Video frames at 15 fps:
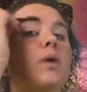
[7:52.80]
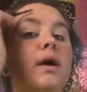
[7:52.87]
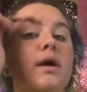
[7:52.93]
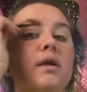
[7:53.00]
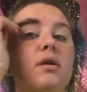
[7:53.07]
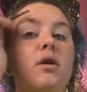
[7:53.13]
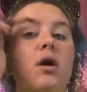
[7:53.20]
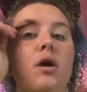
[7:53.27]

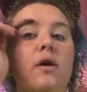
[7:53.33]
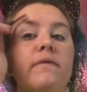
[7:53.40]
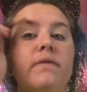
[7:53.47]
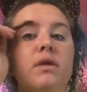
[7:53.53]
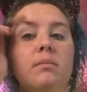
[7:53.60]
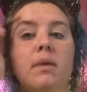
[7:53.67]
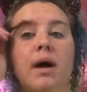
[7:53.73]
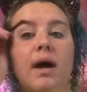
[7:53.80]
can carve
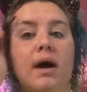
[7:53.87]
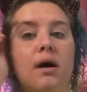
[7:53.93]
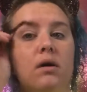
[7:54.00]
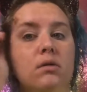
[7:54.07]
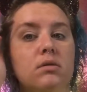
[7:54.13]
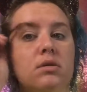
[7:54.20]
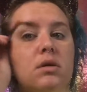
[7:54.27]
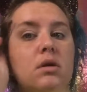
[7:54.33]
them
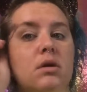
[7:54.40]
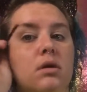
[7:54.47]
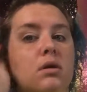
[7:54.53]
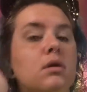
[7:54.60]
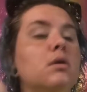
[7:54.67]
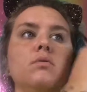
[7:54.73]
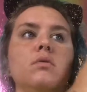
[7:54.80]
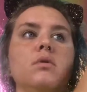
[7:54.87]
out.
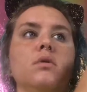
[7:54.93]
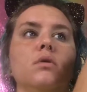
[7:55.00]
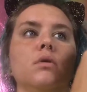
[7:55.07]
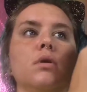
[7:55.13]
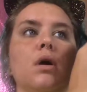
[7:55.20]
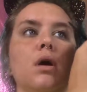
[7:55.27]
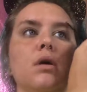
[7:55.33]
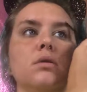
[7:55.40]

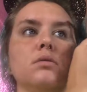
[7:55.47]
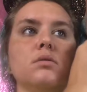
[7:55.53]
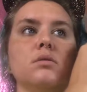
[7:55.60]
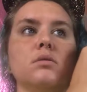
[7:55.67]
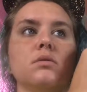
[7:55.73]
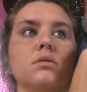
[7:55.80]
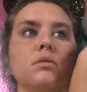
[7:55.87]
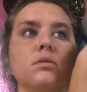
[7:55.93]

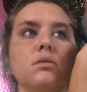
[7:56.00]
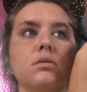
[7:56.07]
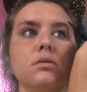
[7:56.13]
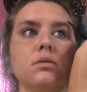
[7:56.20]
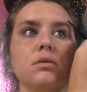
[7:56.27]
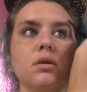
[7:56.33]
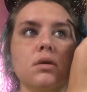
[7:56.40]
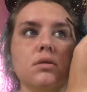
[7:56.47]
Guys,
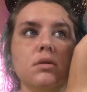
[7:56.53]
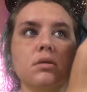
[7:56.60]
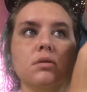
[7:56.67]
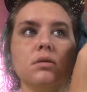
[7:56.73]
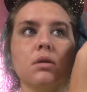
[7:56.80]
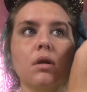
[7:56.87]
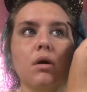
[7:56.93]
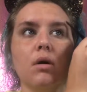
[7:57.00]
do you guys see
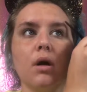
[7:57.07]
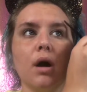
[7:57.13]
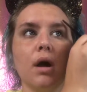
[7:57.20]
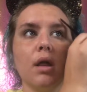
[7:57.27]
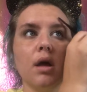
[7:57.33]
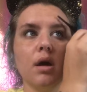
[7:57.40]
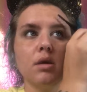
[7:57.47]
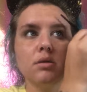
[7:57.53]
this long
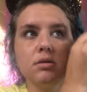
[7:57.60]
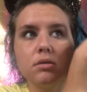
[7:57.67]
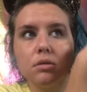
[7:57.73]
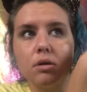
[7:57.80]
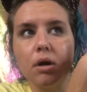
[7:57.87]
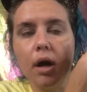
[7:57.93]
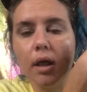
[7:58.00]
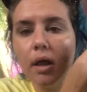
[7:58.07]

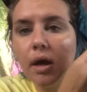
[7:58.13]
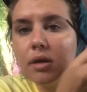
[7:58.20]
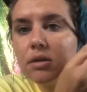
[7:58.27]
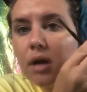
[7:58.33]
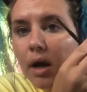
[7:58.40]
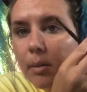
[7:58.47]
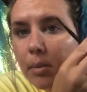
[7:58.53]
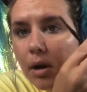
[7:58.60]

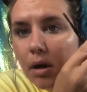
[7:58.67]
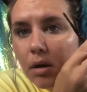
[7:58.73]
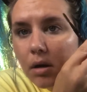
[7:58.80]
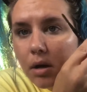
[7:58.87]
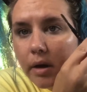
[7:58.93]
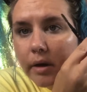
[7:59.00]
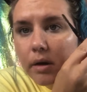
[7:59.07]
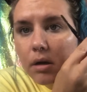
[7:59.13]
eyebrow
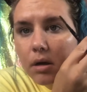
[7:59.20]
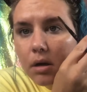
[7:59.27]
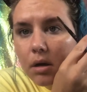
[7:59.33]
here?